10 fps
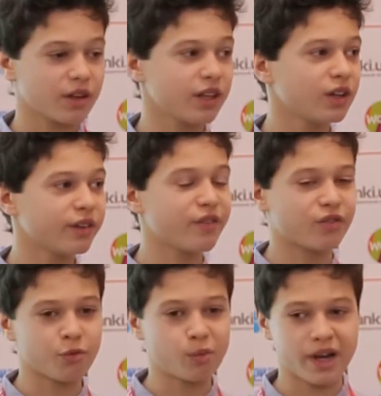in a
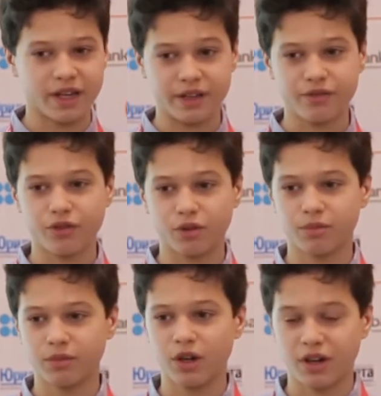different way
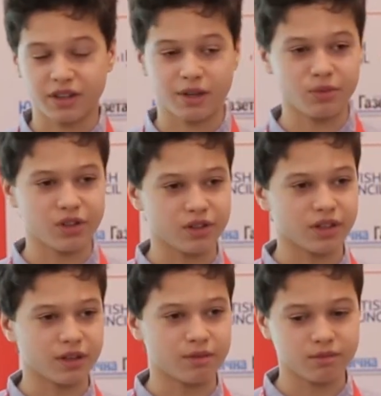from learning them
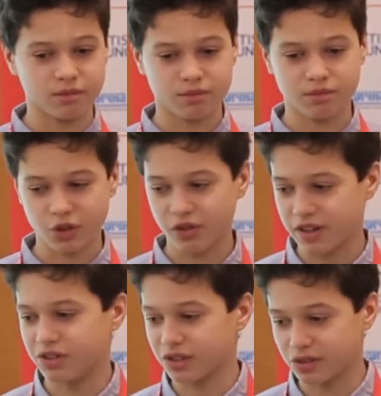in
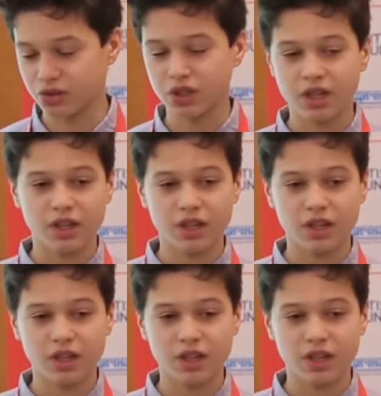Ukrainian schools.